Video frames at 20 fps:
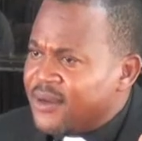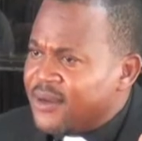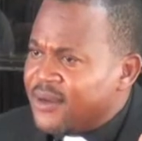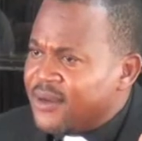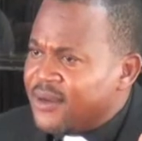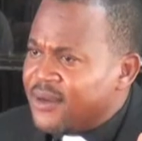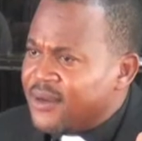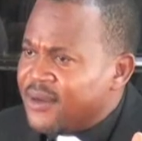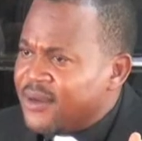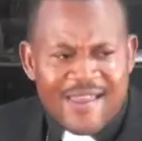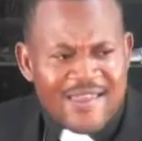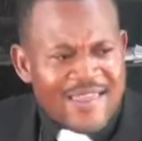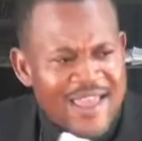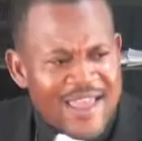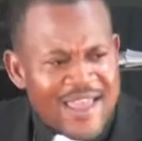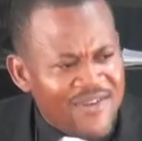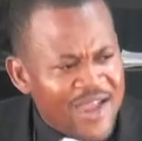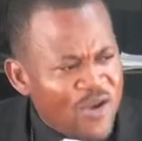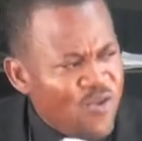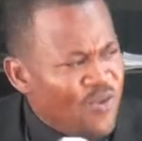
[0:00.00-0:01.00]
He said, Sir, if
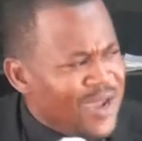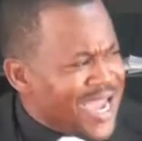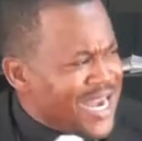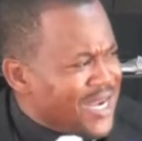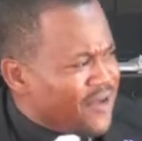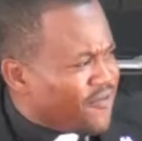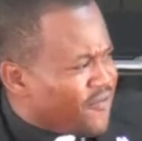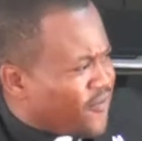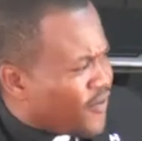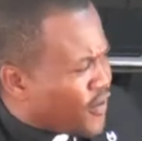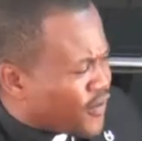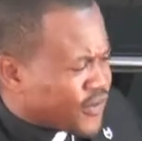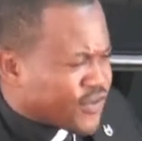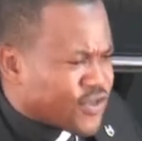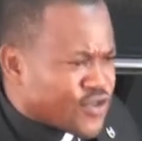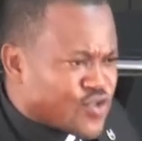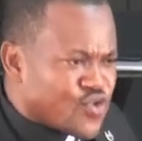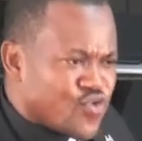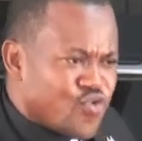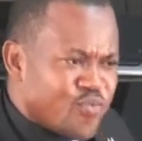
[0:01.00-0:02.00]
I look at the first
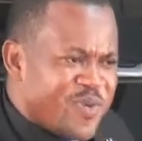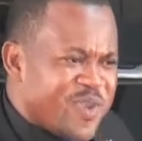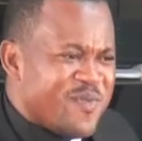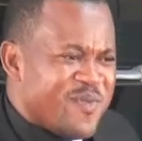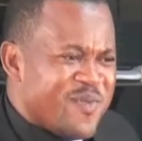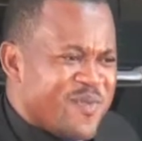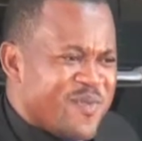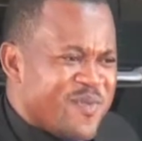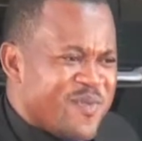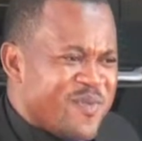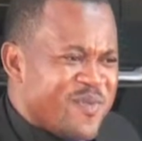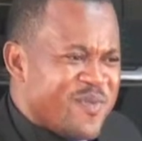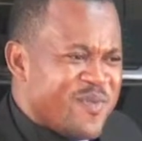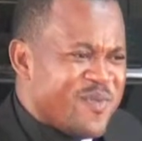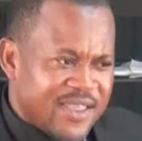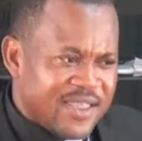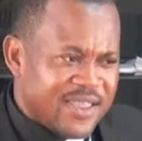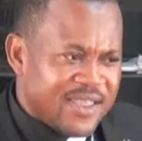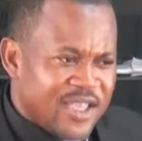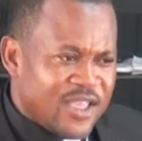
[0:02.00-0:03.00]
two payments,
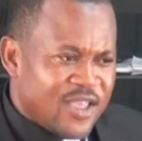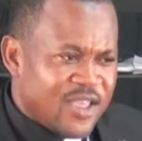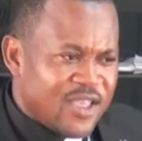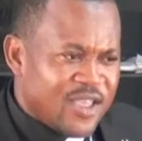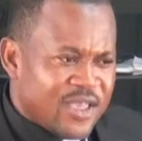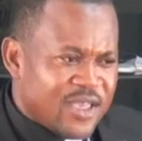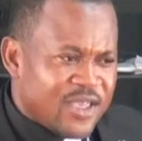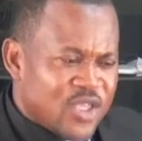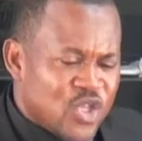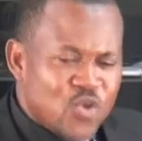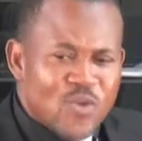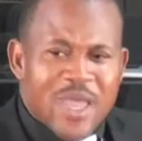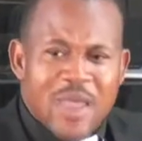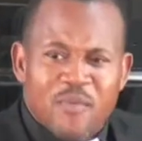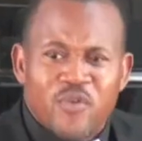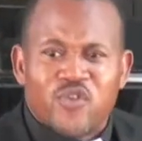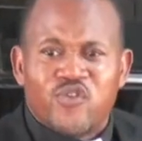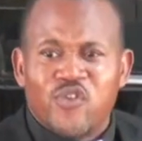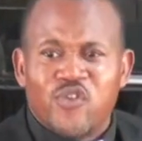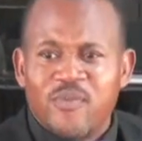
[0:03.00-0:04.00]
you were able
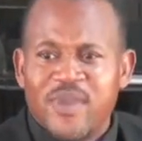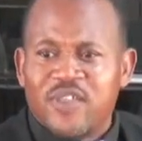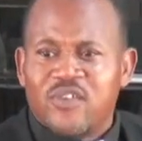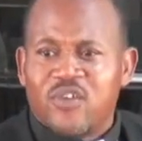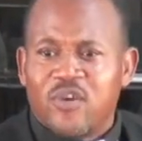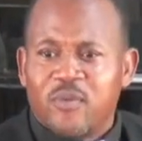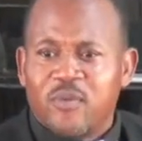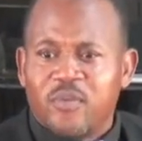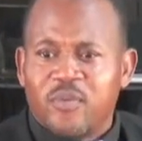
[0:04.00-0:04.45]
to meet up.